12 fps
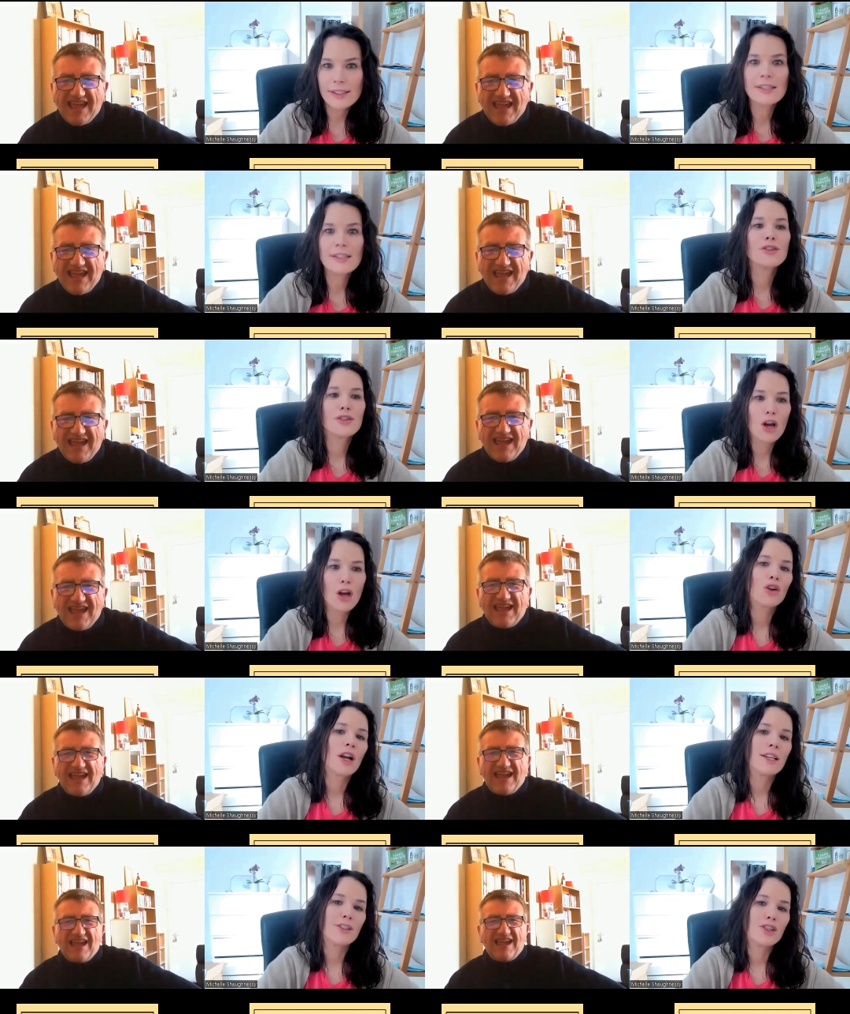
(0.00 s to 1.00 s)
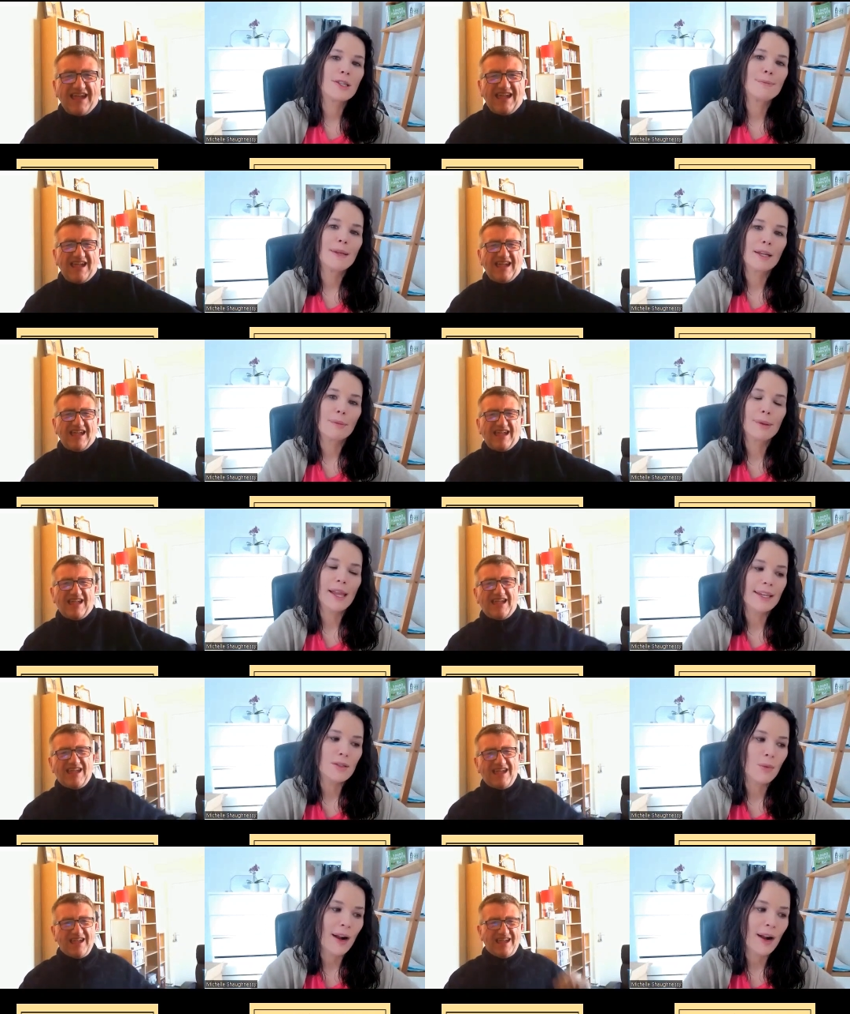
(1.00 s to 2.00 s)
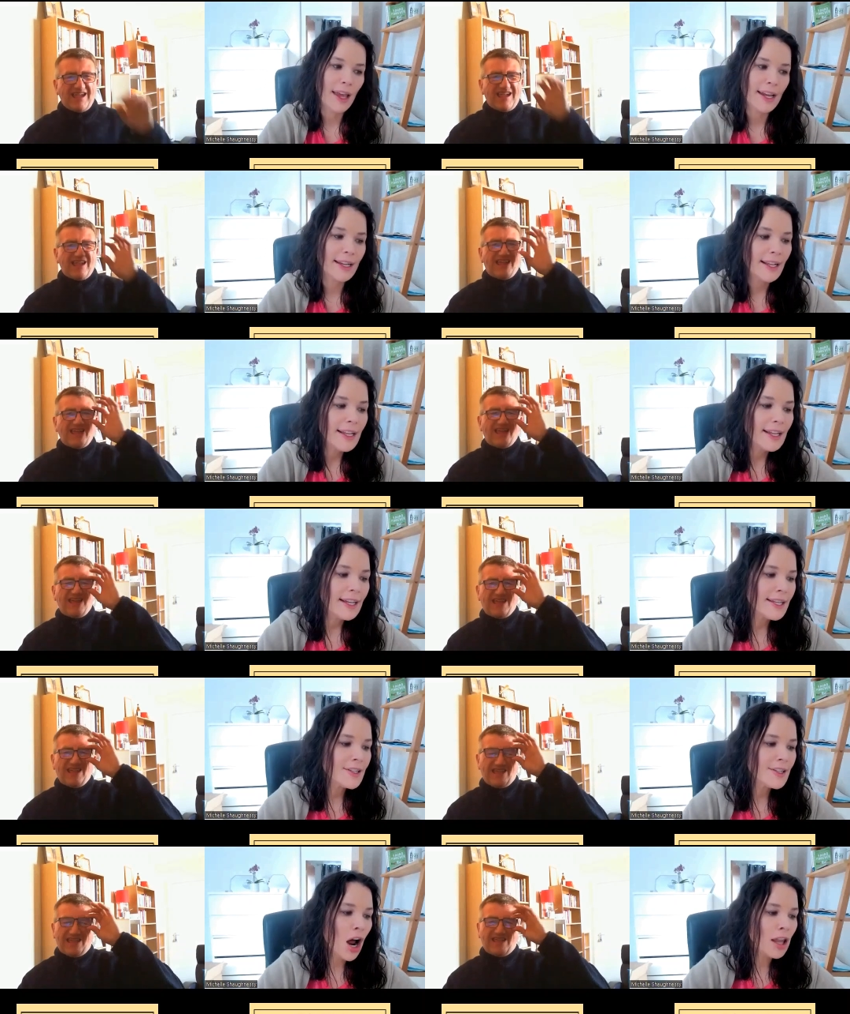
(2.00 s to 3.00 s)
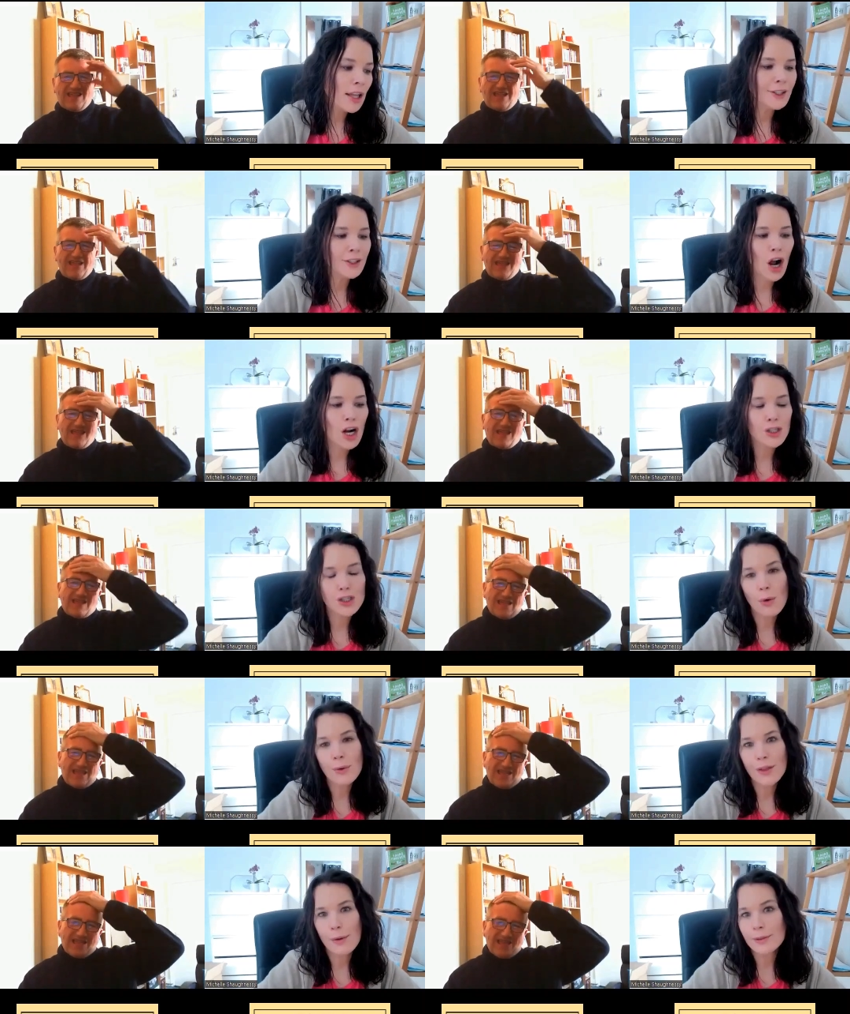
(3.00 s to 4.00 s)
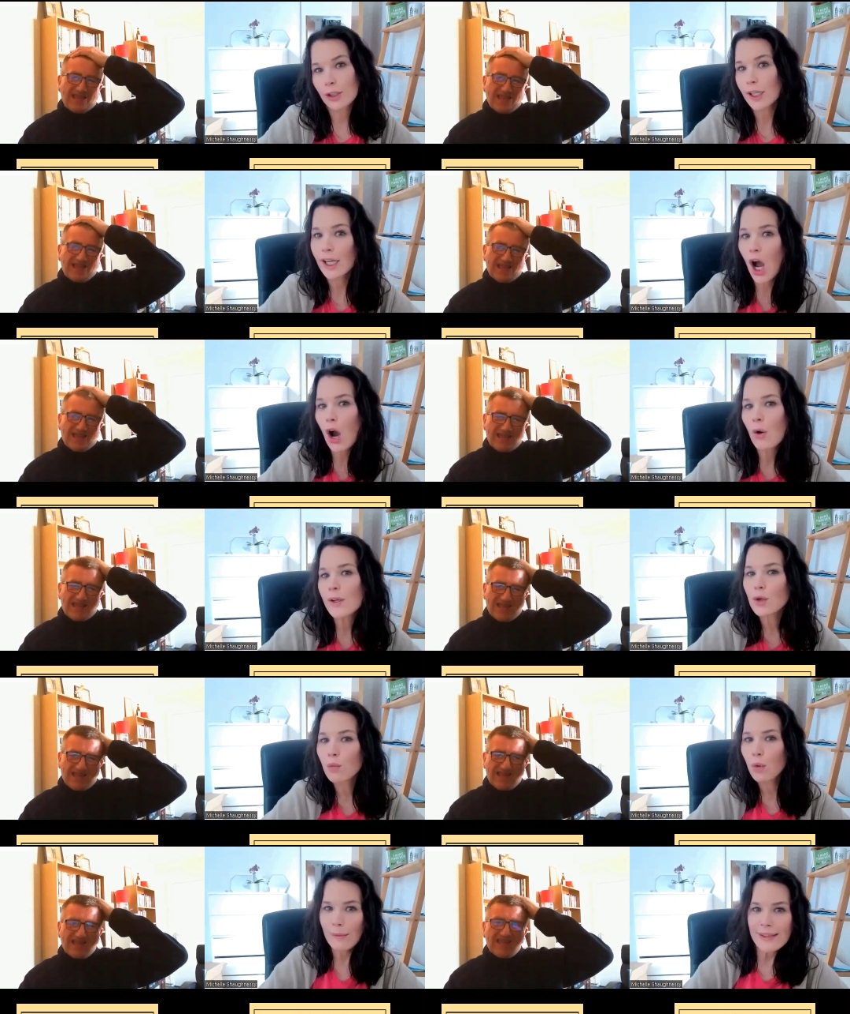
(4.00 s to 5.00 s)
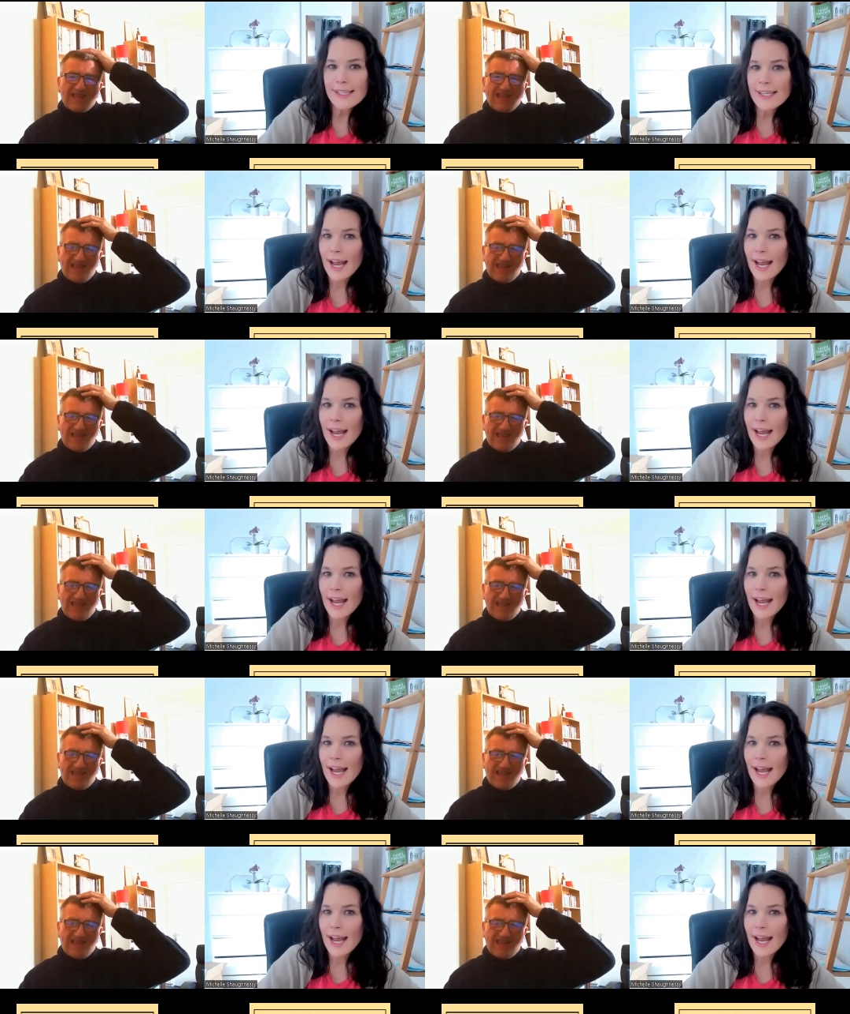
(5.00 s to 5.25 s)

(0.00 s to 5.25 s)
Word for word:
Speaker 1: This is so great to just be in a place where like it's not like you're on a show with them and they're like, Oh, it's a woman's